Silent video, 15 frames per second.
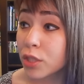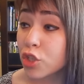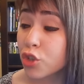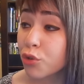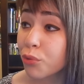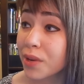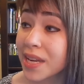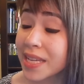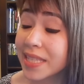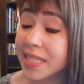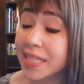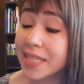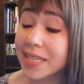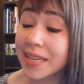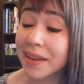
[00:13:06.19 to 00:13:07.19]

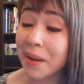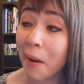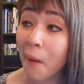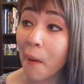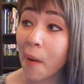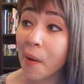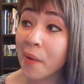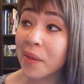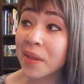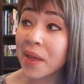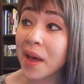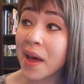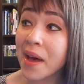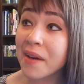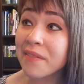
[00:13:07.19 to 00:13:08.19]
Treat all
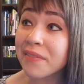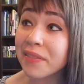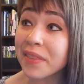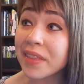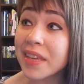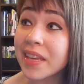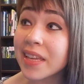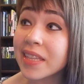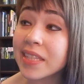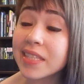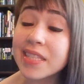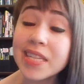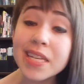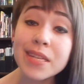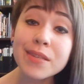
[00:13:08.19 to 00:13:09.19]
of the
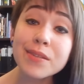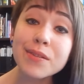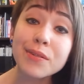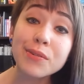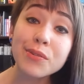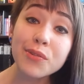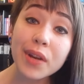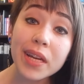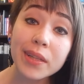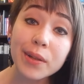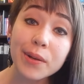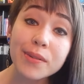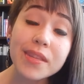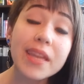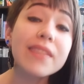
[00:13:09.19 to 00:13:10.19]
teaser
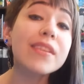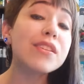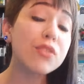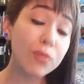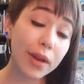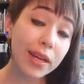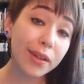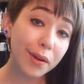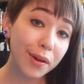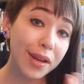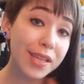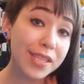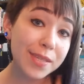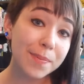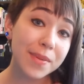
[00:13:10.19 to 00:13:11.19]
trailers and this trailer
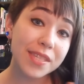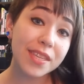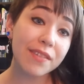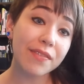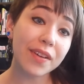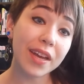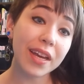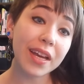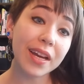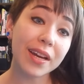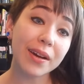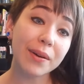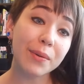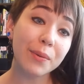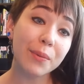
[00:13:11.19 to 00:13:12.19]
in specific
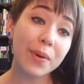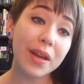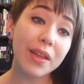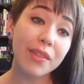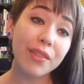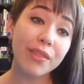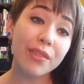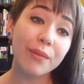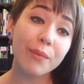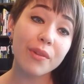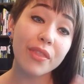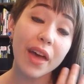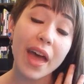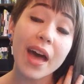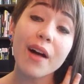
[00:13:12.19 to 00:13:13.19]
with
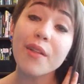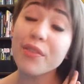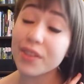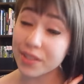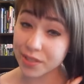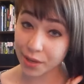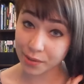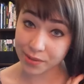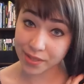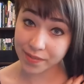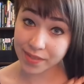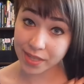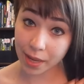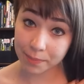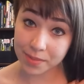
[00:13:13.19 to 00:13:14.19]
a healthy dose of
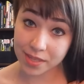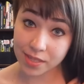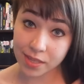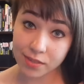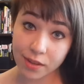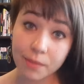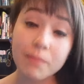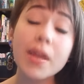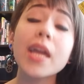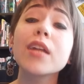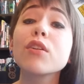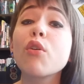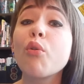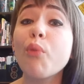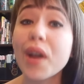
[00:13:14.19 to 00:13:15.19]
skepticism
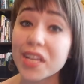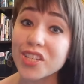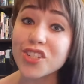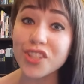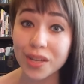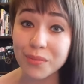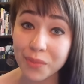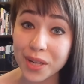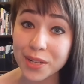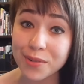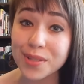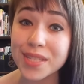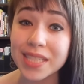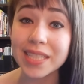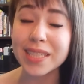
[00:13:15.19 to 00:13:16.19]
and question what you're
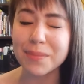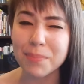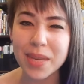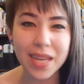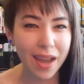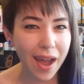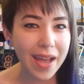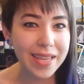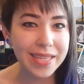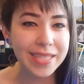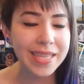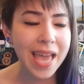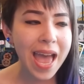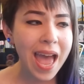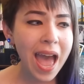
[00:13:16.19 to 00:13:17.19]
seeing, because